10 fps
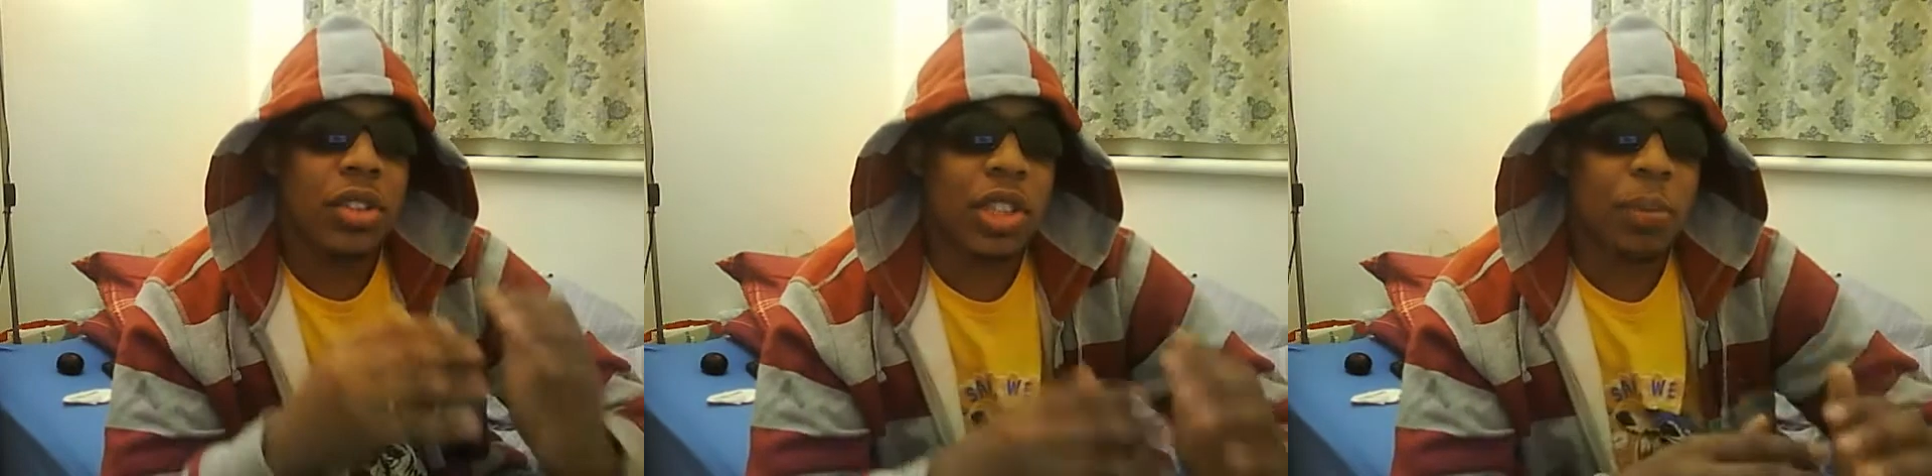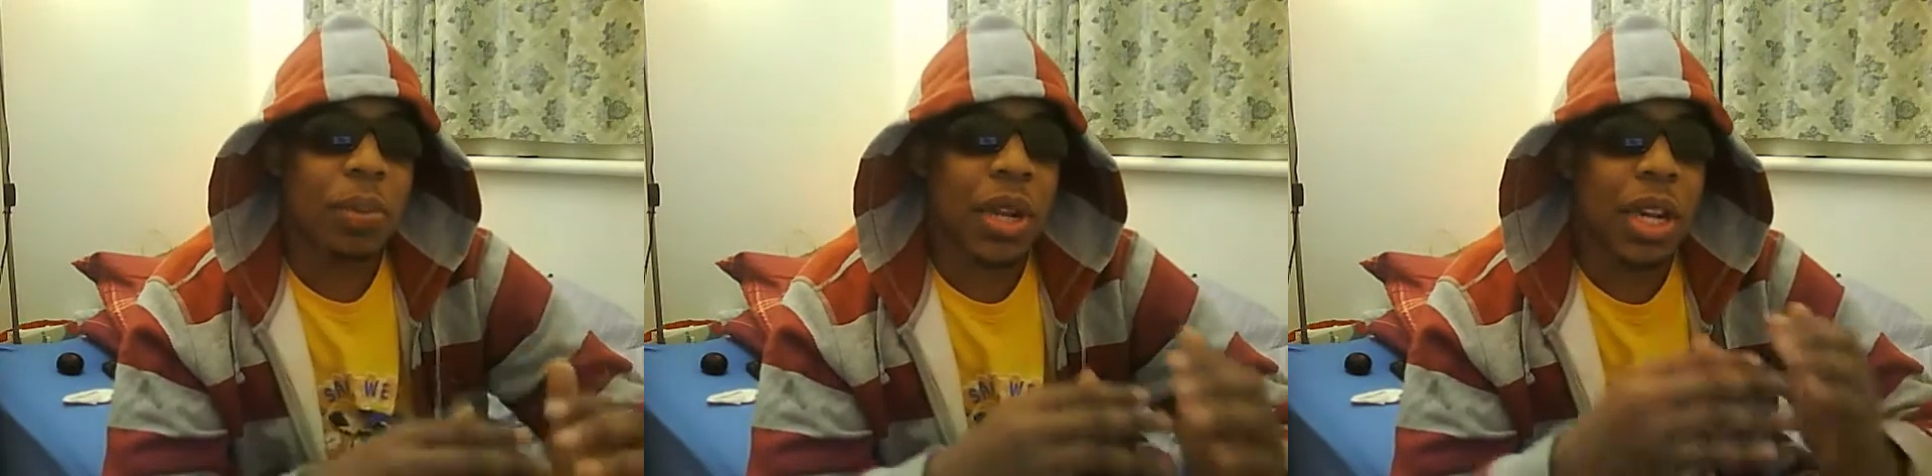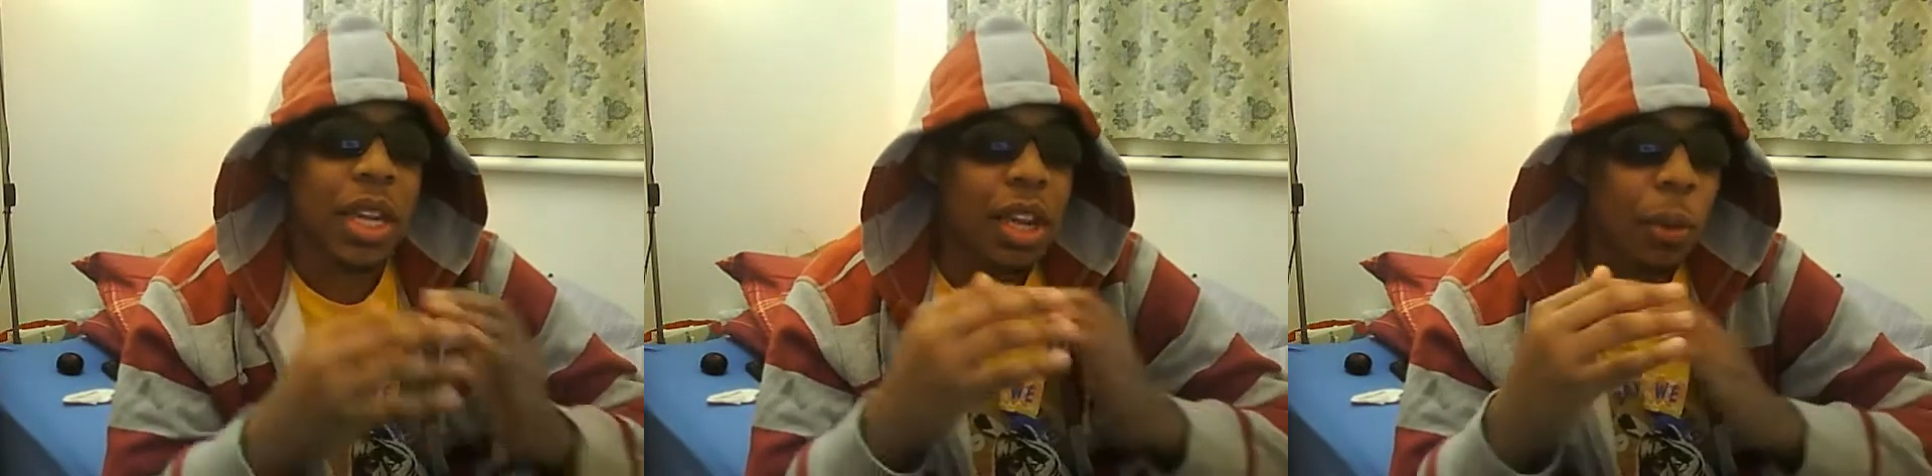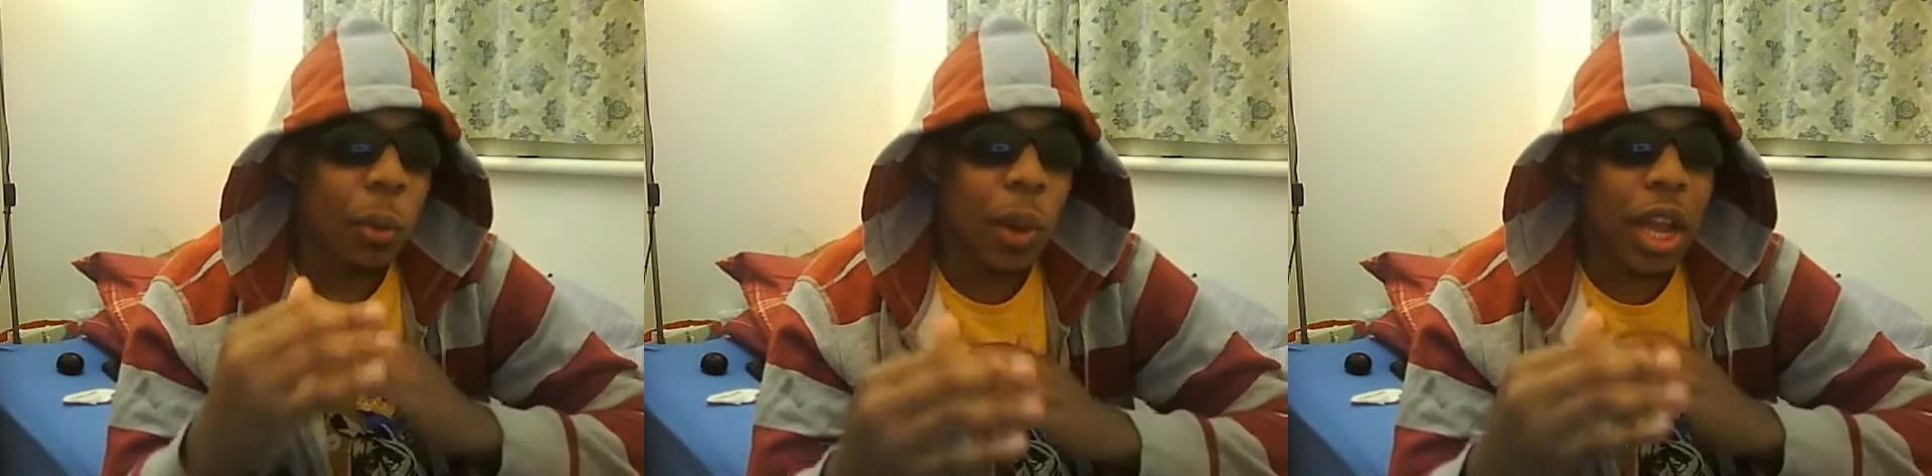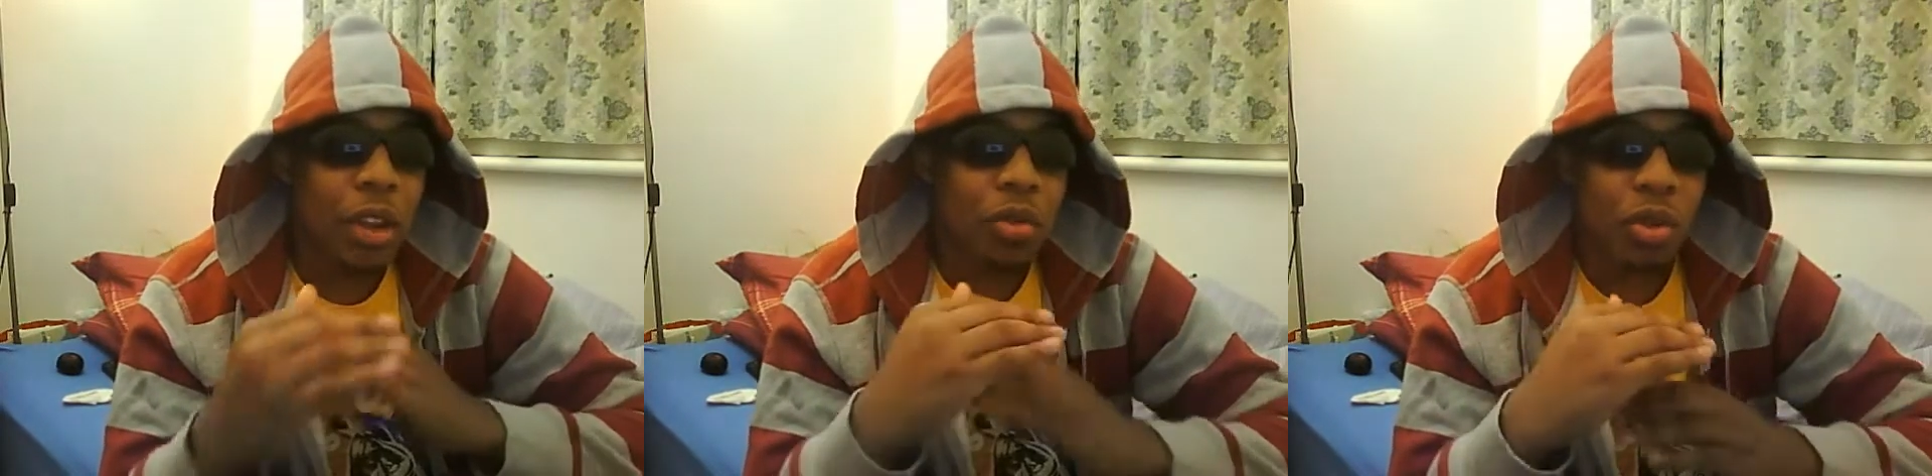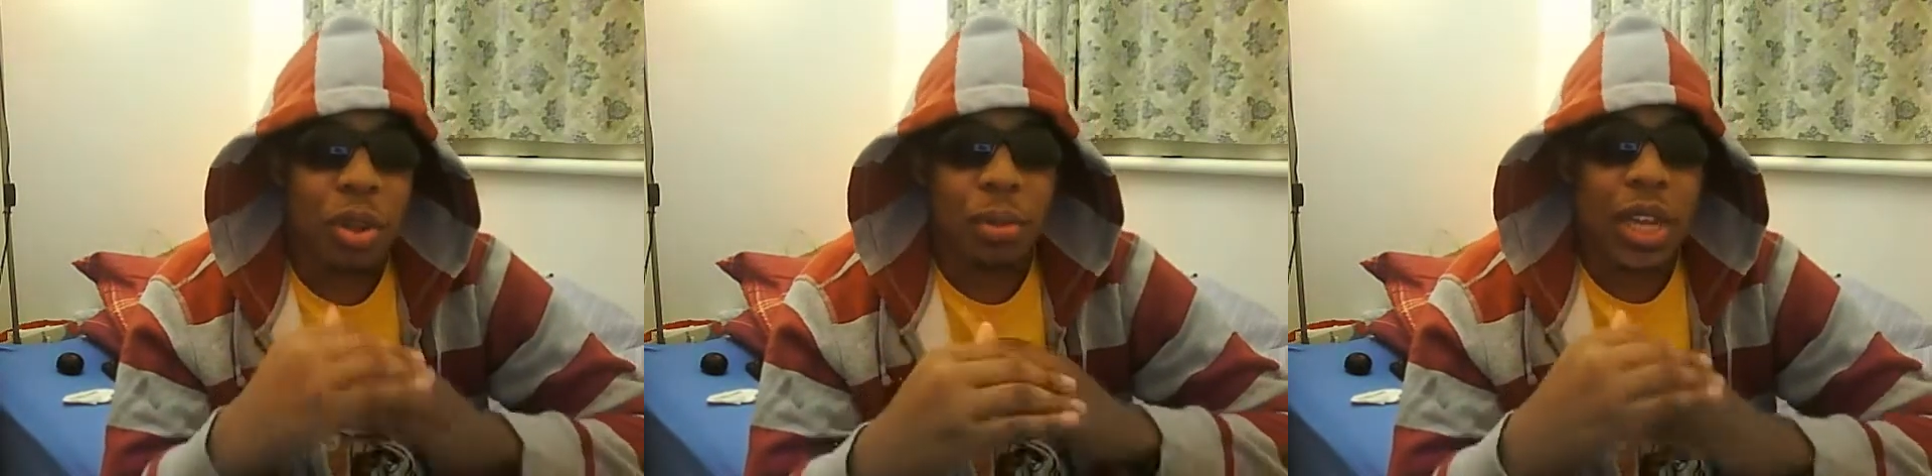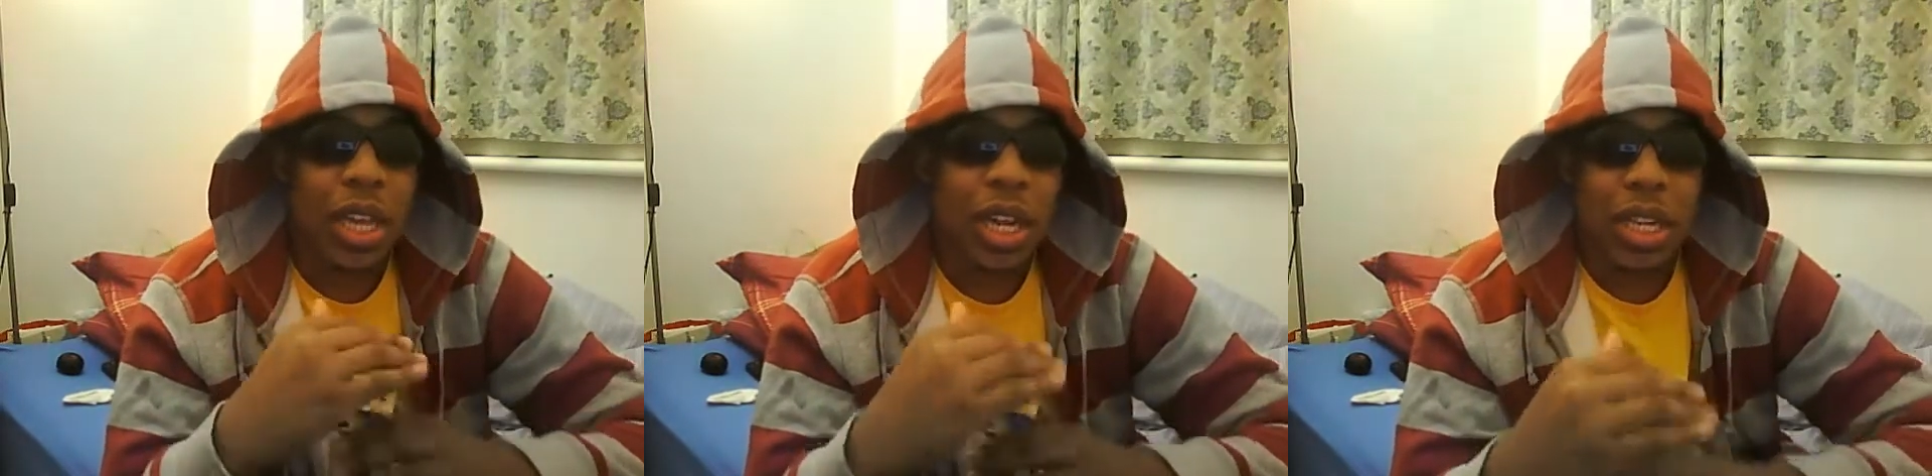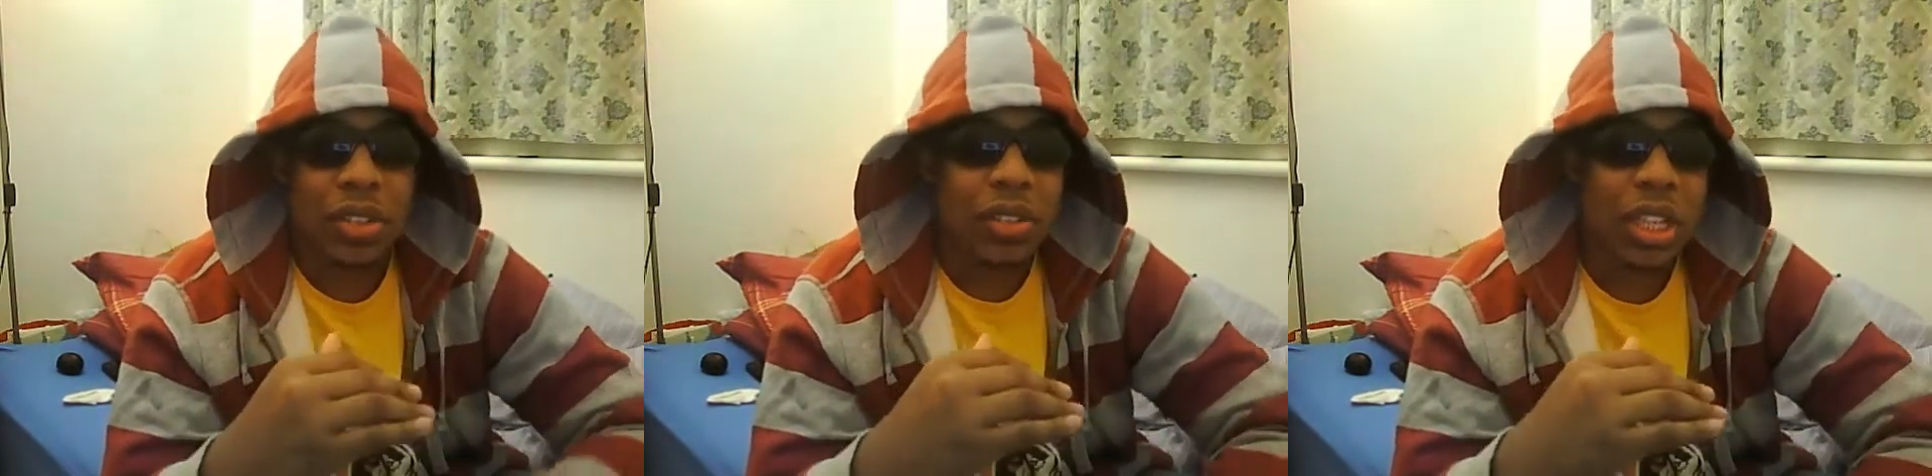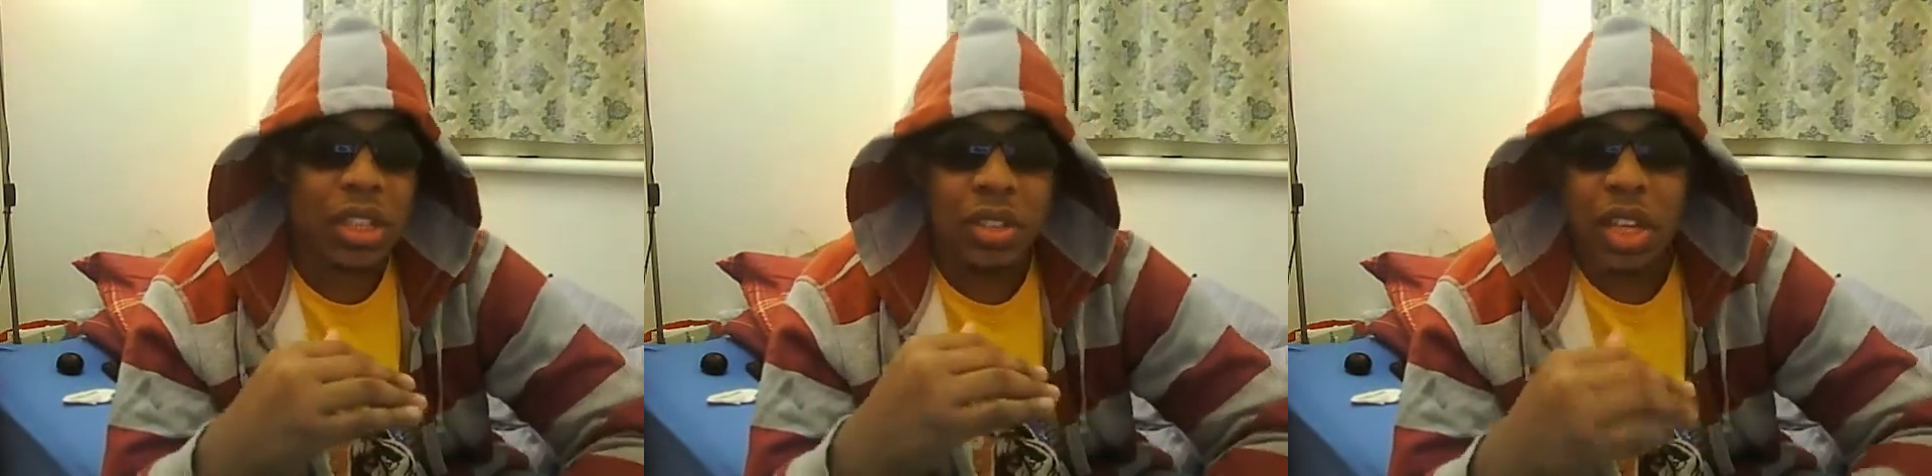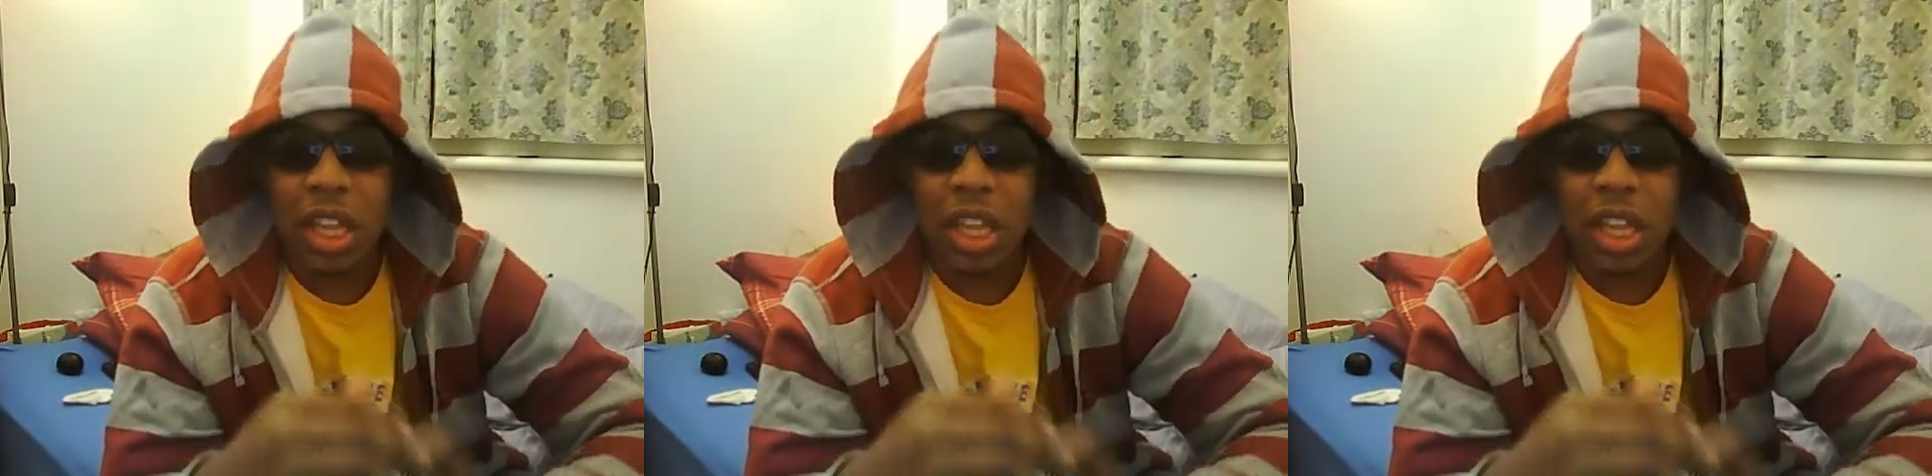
Typically, a Wayne Rooney began the season,